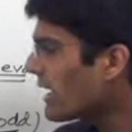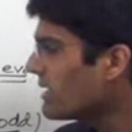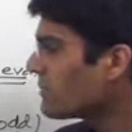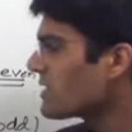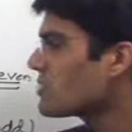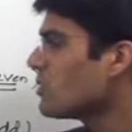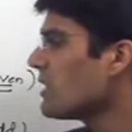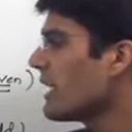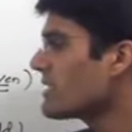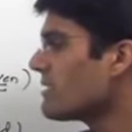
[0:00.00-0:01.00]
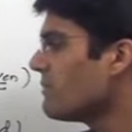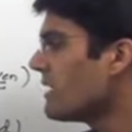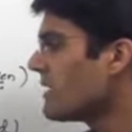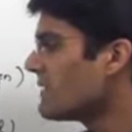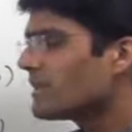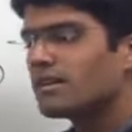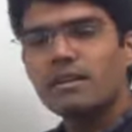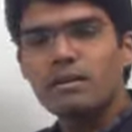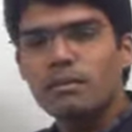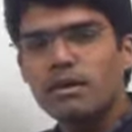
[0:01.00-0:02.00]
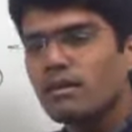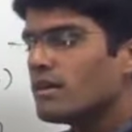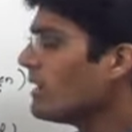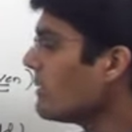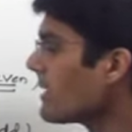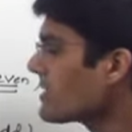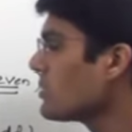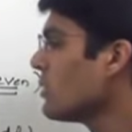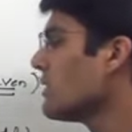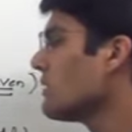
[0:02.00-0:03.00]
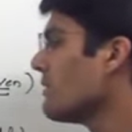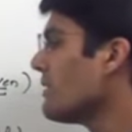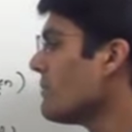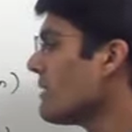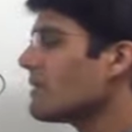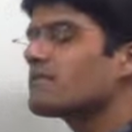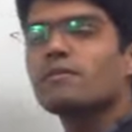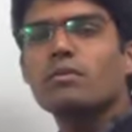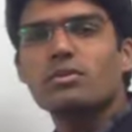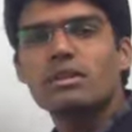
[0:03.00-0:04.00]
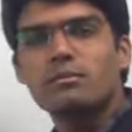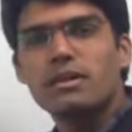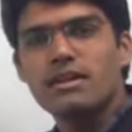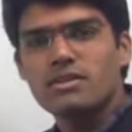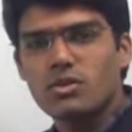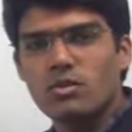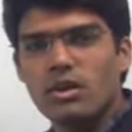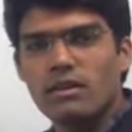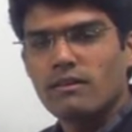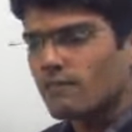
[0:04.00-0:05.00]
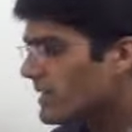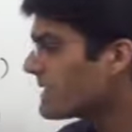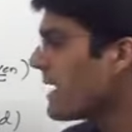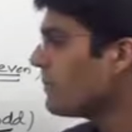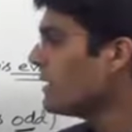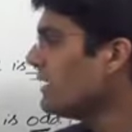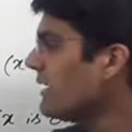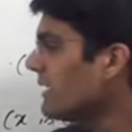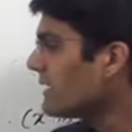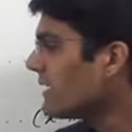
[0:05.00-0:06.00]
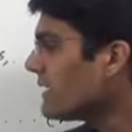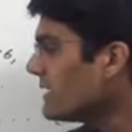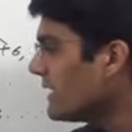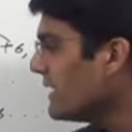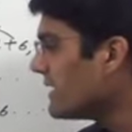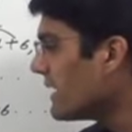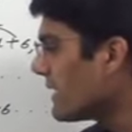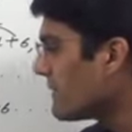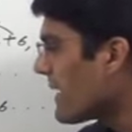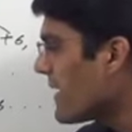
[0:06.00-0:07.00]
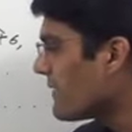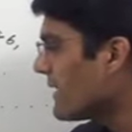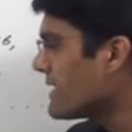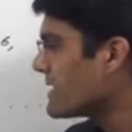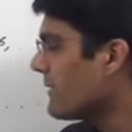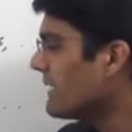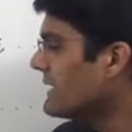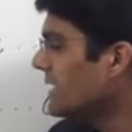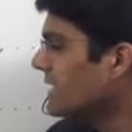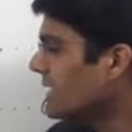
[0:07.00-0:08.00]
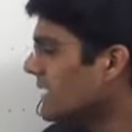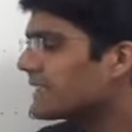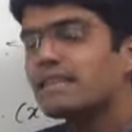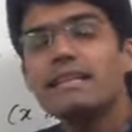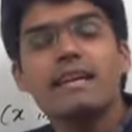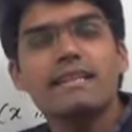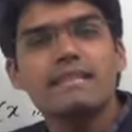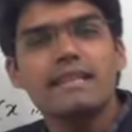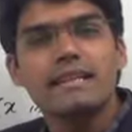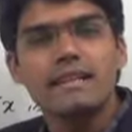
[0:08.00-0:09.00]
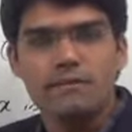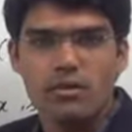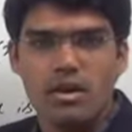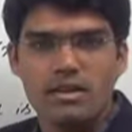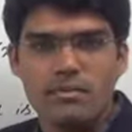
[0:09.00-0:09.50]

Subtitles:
again plus 2 on the next number gives the third number, plus 2 on the third number gives the fourth number and so on. For example, 33, 35, 37. These are three consecutive odd